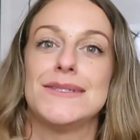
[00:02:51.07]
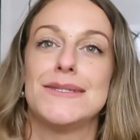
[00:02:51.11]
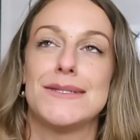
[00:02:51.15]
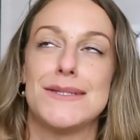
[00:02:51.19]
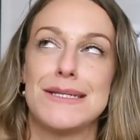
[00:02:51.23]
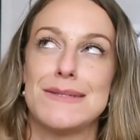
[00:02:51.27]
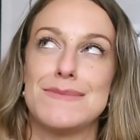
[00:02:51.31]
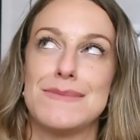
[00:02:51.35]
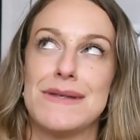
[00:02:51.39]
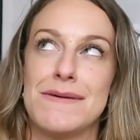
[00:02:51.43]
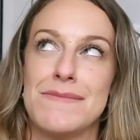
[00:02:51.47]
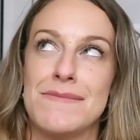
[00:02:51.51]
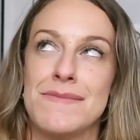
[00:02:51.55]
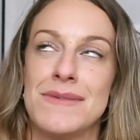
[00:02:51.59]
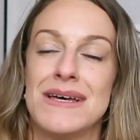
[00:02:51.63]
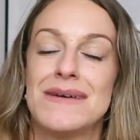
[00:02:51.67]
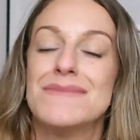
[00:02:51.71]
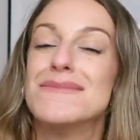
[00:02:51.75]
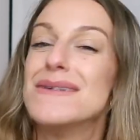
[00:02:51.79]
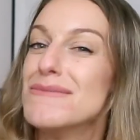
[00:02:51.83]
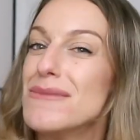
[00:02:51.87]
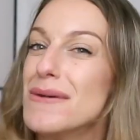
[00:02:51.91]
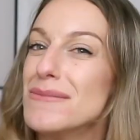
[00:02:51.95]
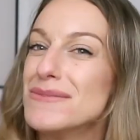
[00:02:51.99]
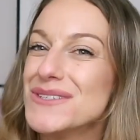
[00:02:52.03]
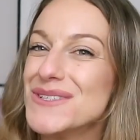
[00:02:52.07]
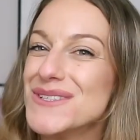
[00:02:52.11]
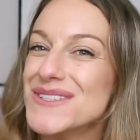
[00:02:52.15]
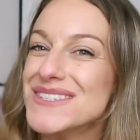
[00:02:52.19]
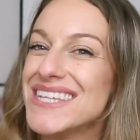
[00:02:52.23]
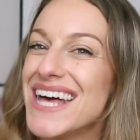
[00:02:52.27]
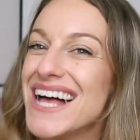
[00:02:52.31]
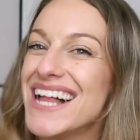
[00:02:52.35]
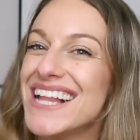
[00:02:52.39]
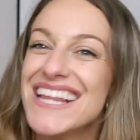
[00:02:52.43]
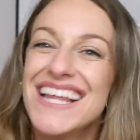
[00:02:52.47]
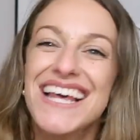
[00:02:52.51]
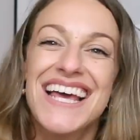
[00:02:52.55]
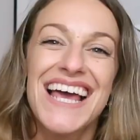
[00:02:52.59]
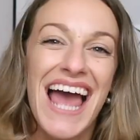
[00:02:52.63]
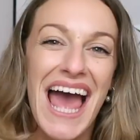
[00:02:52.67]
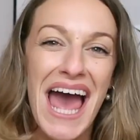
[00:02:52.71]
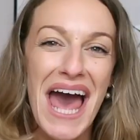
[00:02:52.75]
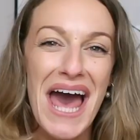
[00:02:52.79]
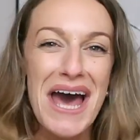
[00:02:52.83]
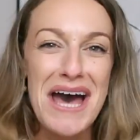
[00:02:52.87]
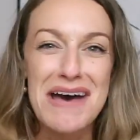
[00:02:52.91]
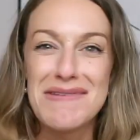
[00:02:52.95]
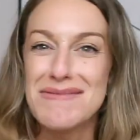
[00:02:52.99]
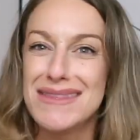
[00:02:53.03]
Sal's mum, mum's called Sal,
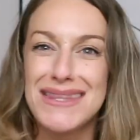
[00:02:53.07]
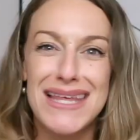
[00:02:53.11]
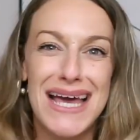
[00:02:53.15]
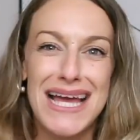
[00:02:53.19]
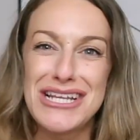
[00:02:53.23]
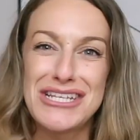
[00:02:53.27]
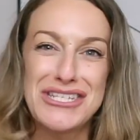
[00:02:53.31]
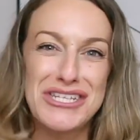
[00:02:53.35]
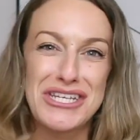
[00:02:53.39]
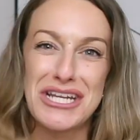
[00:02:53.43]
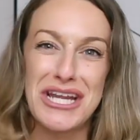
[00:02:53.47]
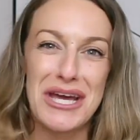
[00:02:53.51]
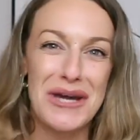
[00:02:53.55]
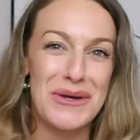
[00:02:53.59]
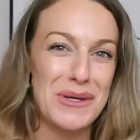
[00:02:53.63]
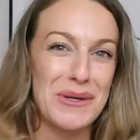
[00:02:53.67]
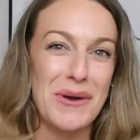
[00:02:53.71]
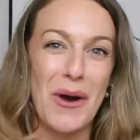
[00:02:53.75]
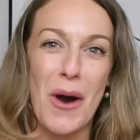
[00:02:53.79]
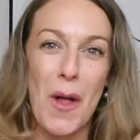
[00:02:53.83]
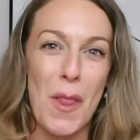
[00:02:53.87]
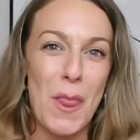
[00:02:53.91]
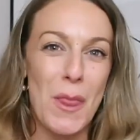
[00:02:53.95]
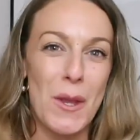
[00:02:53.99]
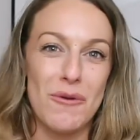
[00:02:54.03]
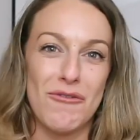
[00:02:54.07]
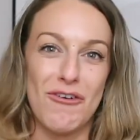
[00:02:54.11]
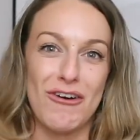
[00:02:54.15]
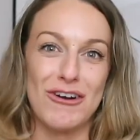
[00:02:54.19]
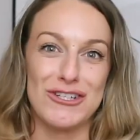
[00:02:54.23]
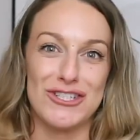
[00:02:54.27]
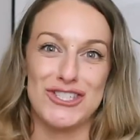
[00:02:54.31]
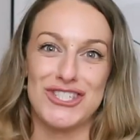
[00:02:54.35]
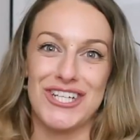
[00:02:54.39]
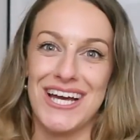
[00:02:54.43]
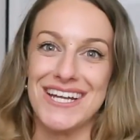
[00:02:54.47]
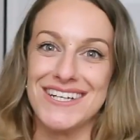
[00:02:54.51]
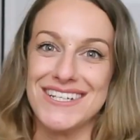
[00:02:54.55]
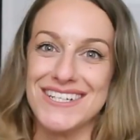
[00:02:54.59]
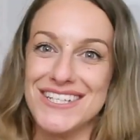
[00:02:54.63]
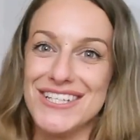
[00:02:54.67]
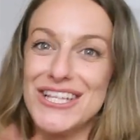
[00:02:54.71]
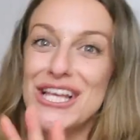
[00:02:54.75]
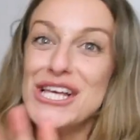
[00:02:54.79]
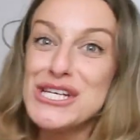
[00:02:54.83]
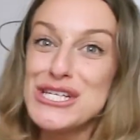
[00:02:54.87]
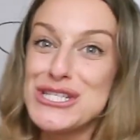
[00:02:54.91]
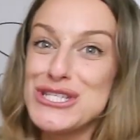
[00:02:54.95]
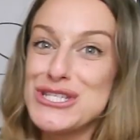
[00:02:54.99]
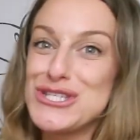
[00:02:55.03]
um, then you know, you're on the wrong channel.
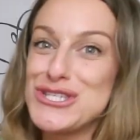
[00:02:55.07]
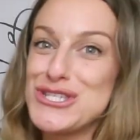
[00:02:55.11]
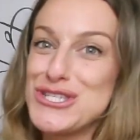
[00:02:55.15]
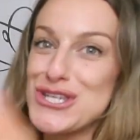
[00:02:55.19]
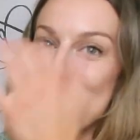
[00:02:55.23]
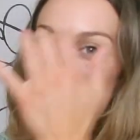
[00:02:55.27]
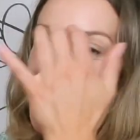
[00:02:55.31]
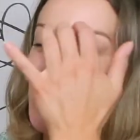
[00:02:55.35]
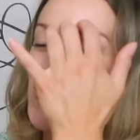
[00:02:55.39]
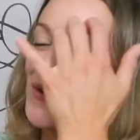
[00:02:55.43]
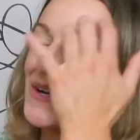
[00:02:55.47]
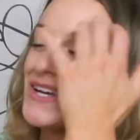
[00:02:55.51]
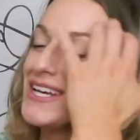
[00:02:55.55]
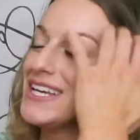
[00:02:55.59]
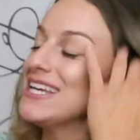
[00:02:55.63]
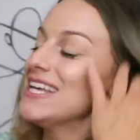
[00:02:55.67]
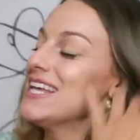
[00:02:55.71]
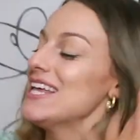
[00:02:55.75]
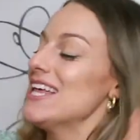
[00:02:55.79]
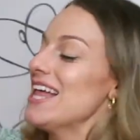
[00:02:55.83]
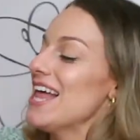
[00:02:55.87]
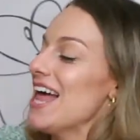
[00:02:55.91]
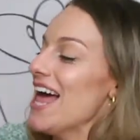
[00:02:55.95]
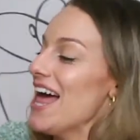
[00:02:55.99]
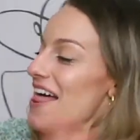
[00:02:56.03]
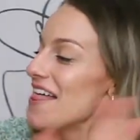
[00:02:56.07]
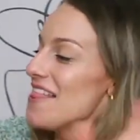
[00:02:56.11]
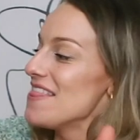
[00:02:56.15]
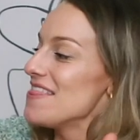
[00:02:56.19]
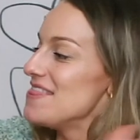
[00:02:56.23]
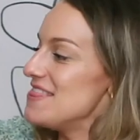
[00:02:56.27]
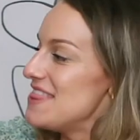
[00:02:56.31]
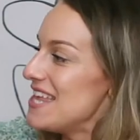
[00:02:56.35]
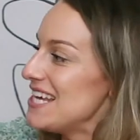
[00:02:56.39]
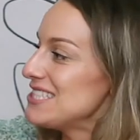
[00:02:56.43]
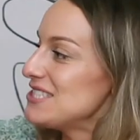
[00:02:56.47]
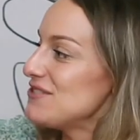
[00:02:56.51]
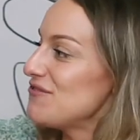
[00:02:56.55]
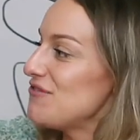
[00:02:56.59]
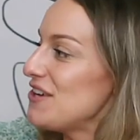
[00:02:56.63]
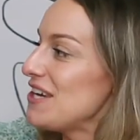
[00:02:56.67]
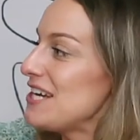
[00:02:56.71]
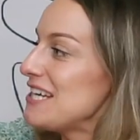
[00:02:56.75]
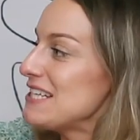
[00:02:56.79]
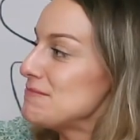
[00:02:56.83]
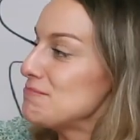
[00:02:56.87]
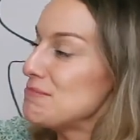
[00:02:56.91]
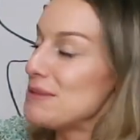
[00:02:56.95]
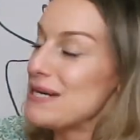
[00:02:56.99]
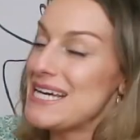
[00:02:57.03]
So, this
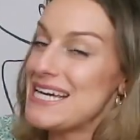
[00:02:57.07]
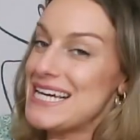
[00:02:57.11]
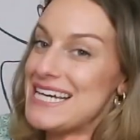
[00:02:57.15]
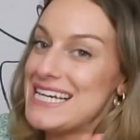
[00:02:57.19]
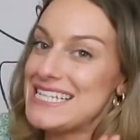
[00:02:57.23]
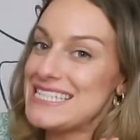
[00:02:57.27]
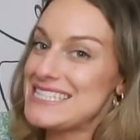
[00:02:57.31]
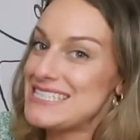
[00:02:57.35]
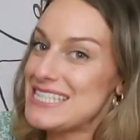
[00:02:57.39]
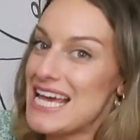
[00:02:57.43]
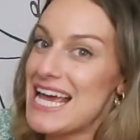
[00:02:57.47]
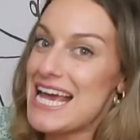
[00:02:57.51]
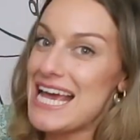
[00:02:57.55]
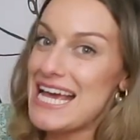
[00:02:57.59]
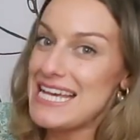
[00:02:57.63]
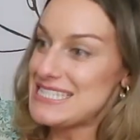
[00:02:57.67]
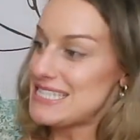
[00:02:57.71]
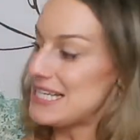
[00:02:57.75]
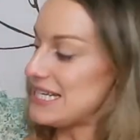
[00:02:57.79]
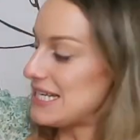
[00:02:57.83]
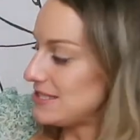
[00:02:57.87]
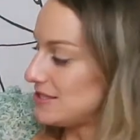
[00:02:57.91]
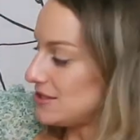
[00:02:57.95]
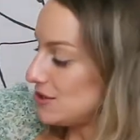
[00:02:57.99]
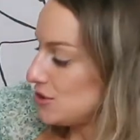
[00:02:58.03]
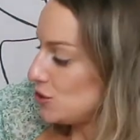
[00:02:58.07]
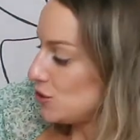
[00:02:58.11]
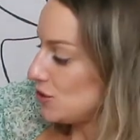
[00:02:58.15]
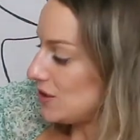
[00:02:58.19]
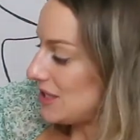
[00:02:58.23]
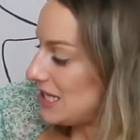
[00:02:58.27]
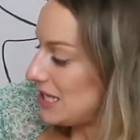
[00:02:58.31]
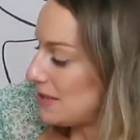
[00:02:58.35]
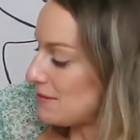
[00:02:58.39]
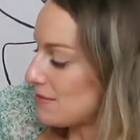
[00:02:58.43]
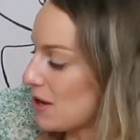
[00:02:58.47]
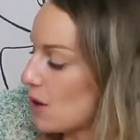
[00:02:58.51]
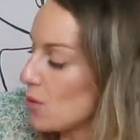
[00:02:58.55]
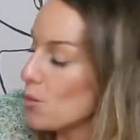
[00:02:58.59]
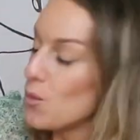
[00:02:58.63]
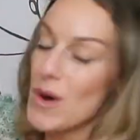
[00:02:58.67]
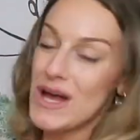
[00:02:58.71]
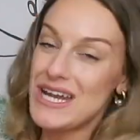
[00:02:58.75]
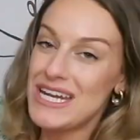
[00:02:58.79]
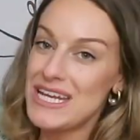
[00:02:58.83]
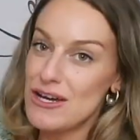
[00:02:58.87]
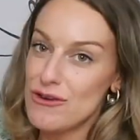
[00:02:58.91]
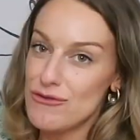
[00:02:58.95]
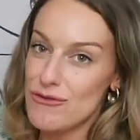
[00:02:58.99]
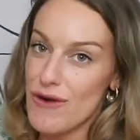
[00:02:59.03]
first piece is A Little Dream, and
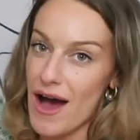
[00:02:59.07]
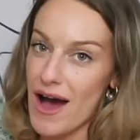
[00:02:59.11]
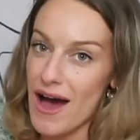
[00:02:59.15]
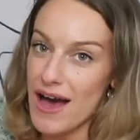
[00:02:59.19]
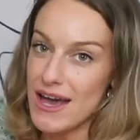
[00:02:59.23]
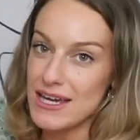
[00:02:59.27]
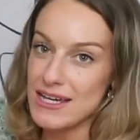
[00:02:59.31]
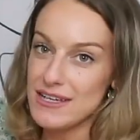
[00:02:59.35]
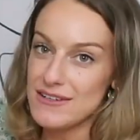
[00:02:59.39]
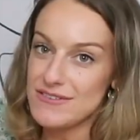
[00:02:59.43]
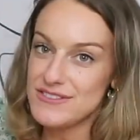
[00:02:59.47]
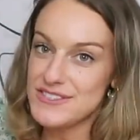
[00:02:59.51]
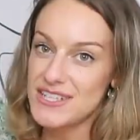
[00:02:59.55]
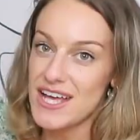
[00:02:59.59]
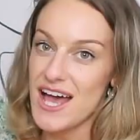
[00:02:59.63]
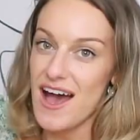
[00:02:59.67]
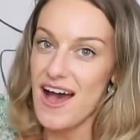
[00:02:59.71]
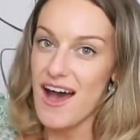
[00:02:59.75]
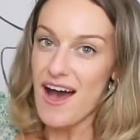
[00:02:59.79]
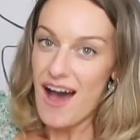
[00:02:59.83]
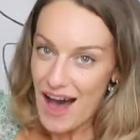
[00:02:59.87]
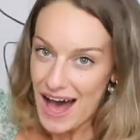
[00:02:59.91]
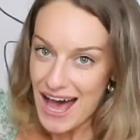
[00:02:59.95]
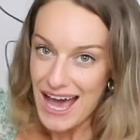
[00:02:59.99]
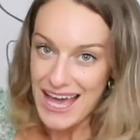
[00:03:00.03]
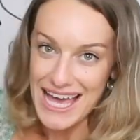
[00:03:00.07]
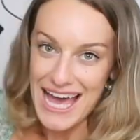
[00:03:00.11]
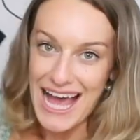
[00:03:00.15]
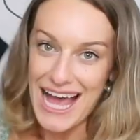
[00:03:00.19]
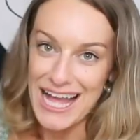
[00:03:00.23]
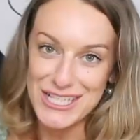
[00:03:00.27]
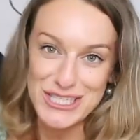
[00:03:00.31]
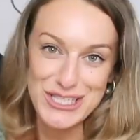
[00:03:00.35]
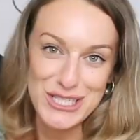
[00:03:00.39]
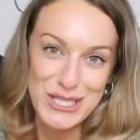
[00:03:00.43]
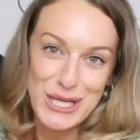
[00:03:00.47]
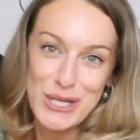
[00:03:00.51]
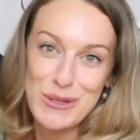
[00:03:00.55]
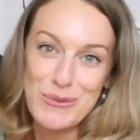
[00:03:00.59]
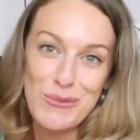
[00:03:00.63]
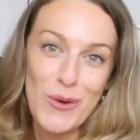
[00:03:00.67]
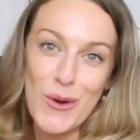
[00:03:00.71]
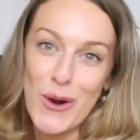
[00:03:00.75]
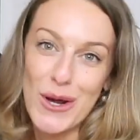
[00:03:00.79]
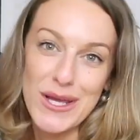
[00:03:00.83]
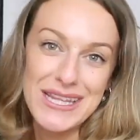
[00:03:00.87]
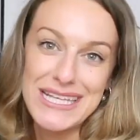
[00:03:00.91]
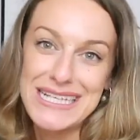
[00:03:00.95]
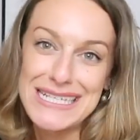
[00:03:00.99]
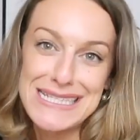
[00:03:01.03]
when it arrived, I actually
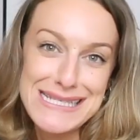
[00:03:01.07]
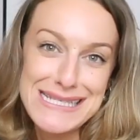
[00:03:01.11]
wore it the